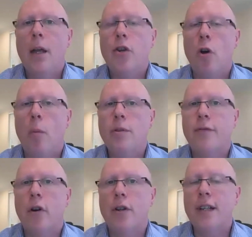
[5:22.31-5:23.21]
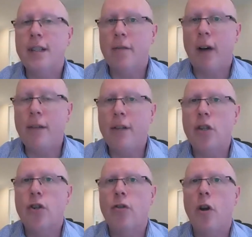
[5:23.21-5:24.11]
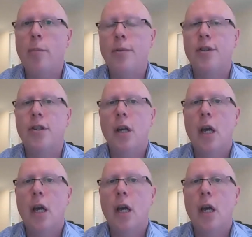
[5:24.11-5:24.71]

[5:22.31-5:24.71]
jobs for disadvantaged groups,